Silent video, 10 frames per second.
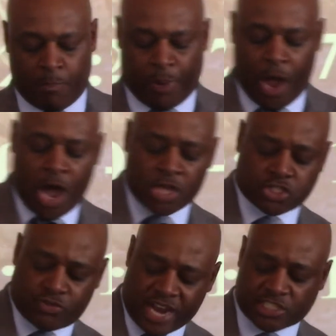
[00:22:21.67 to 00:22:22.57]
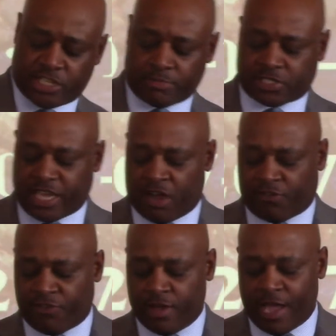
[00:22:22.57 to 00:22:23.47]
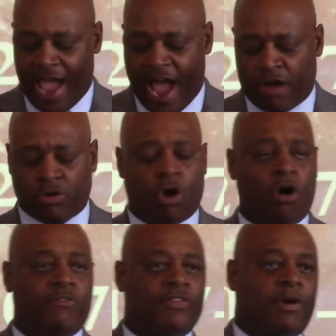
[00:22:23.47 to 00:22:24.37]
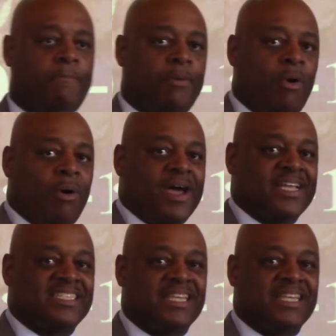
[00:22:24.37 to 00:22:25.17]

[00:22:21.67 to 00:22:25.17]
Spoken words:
Paul stretched himself out over the boy's